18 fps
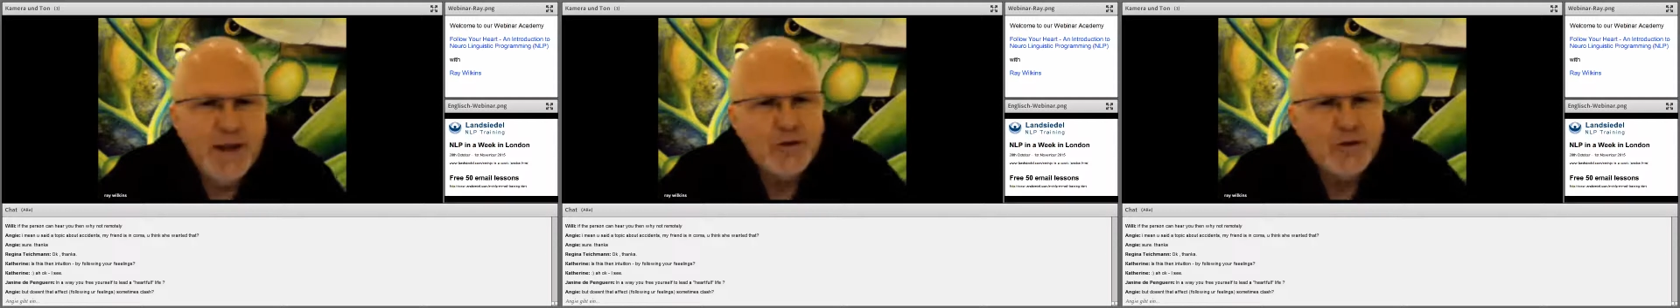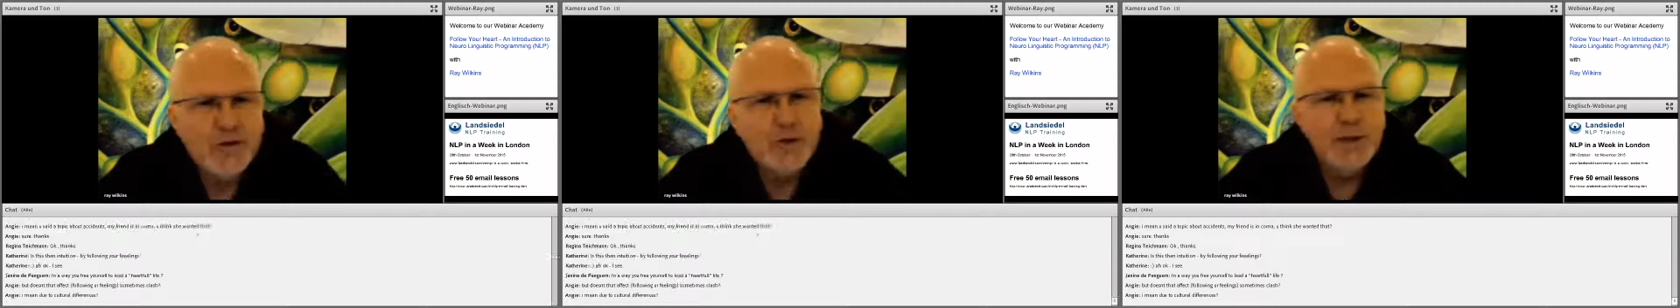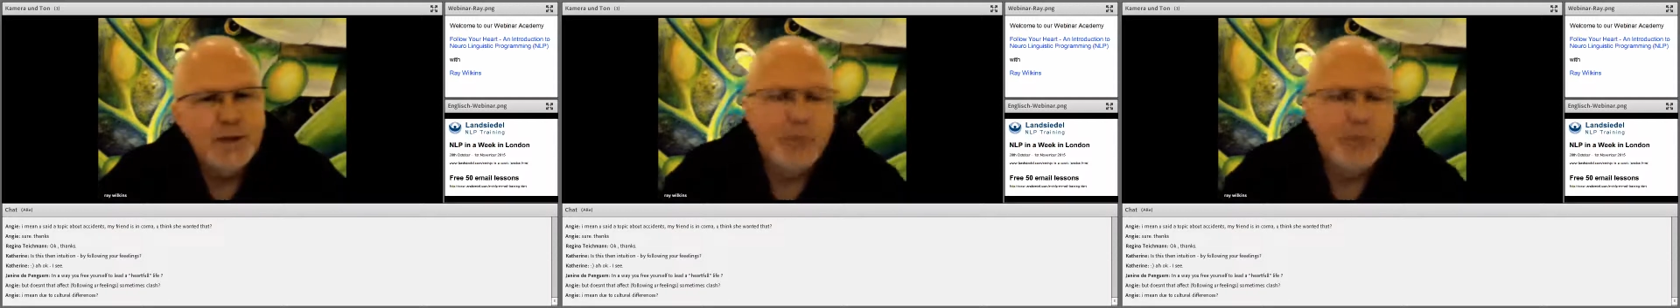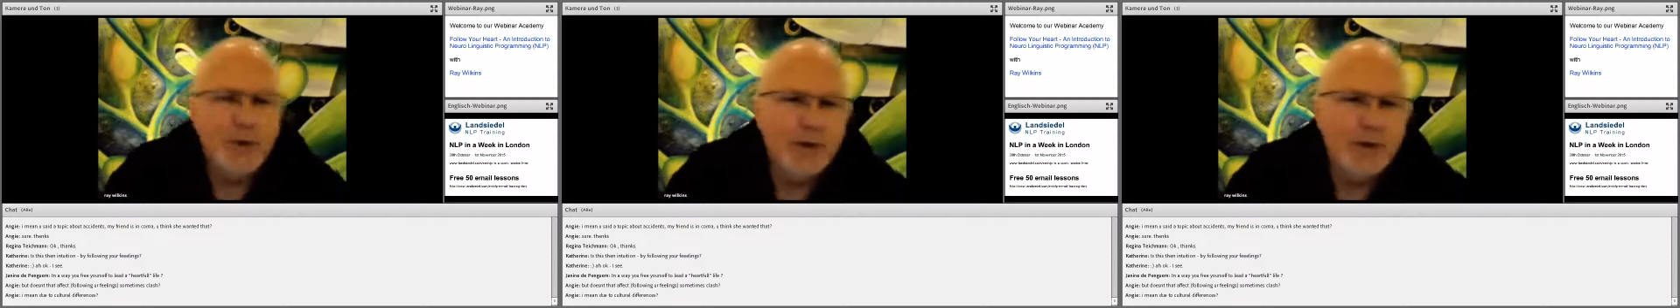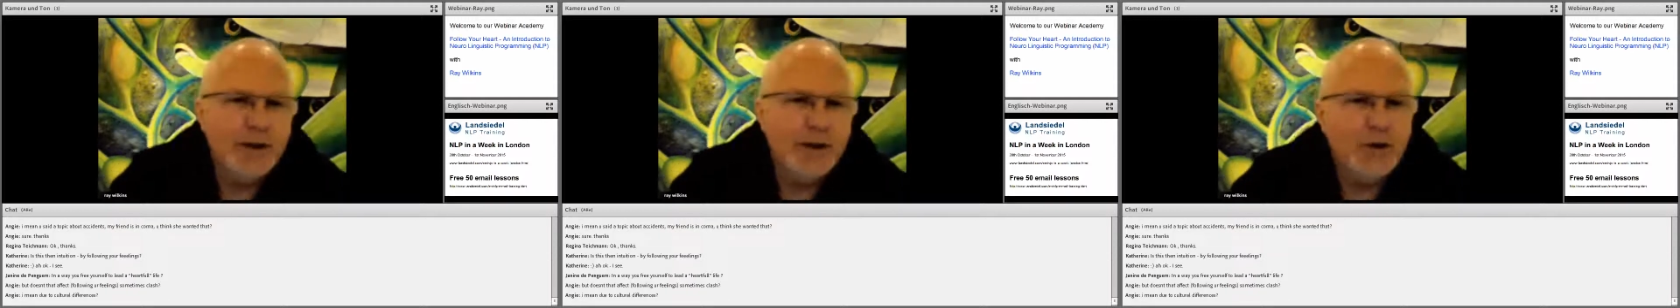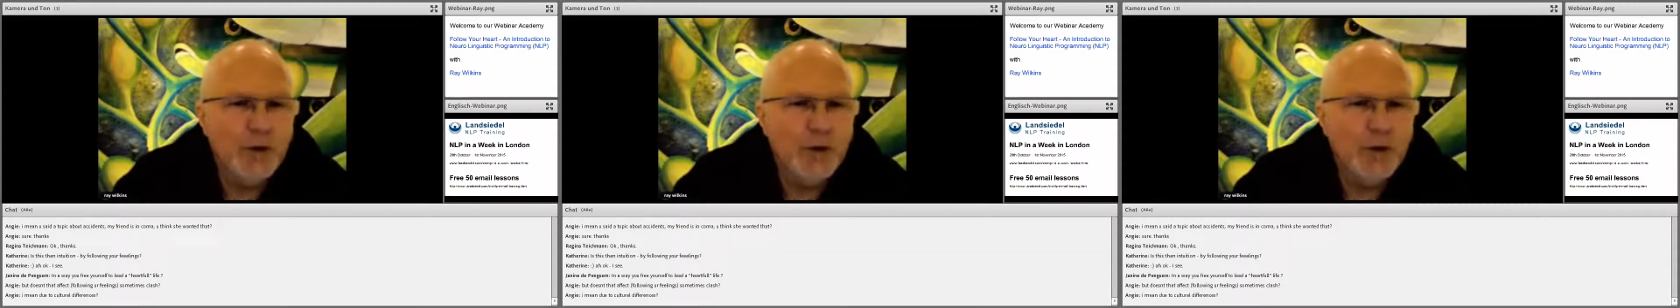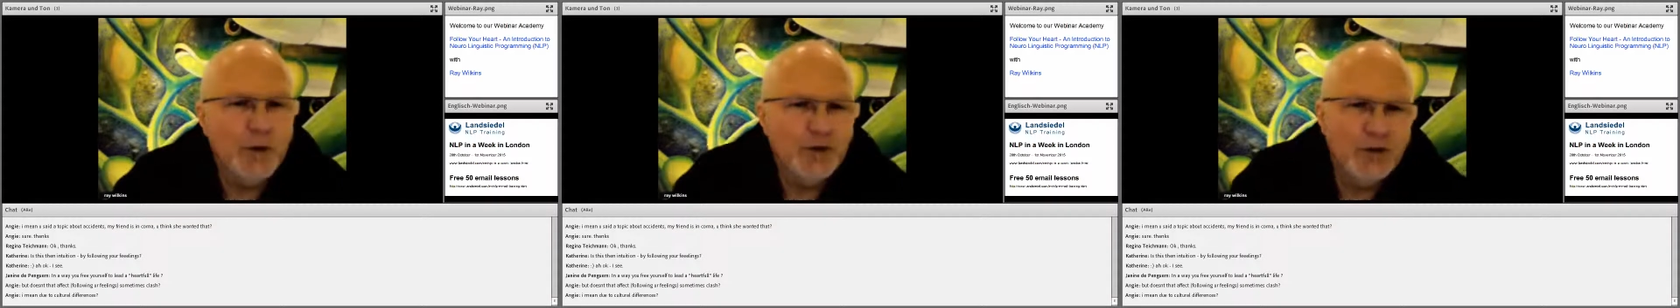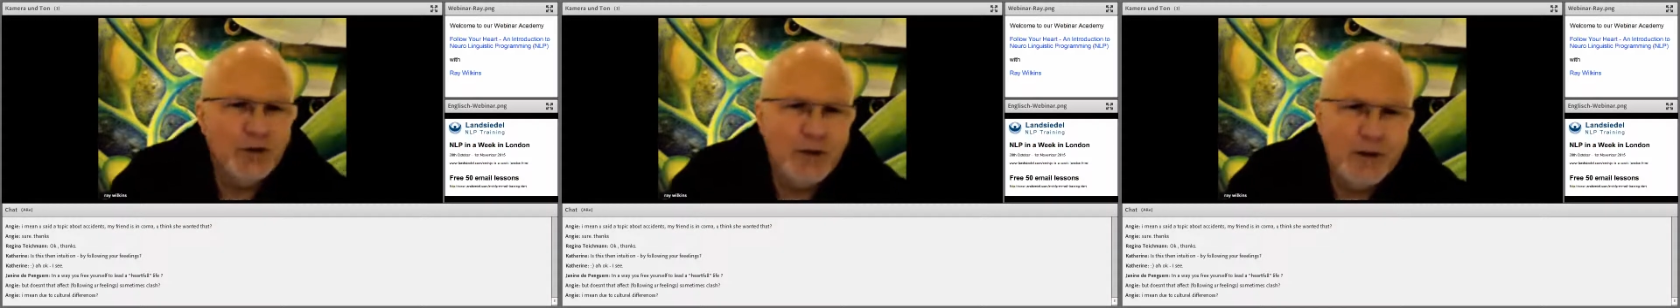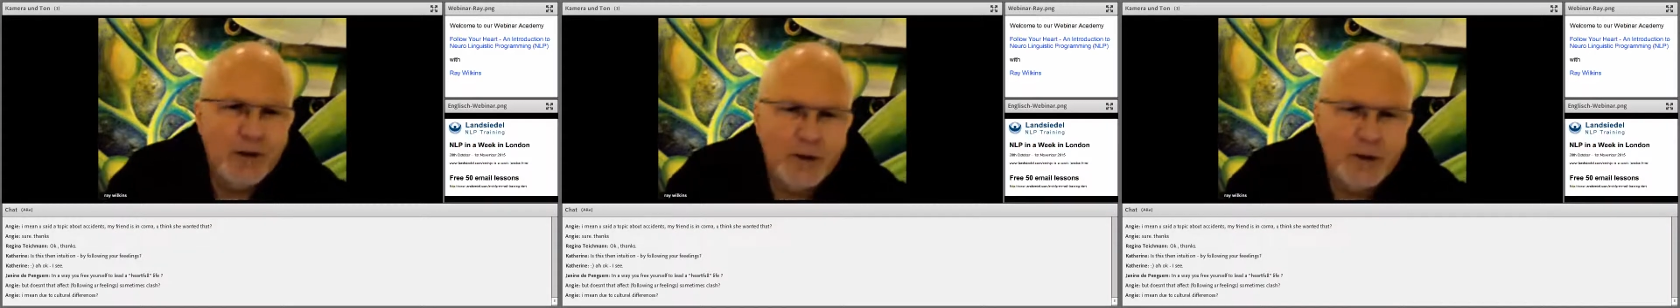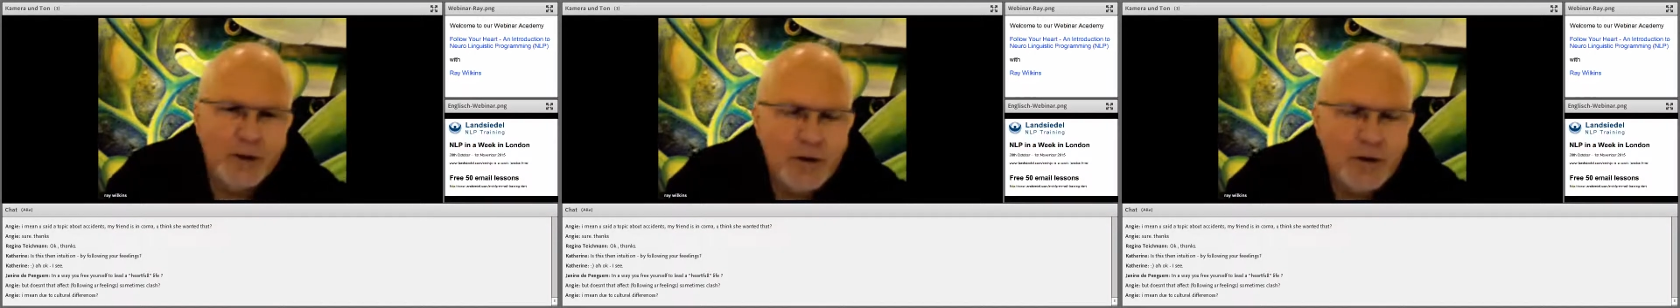a really burning question that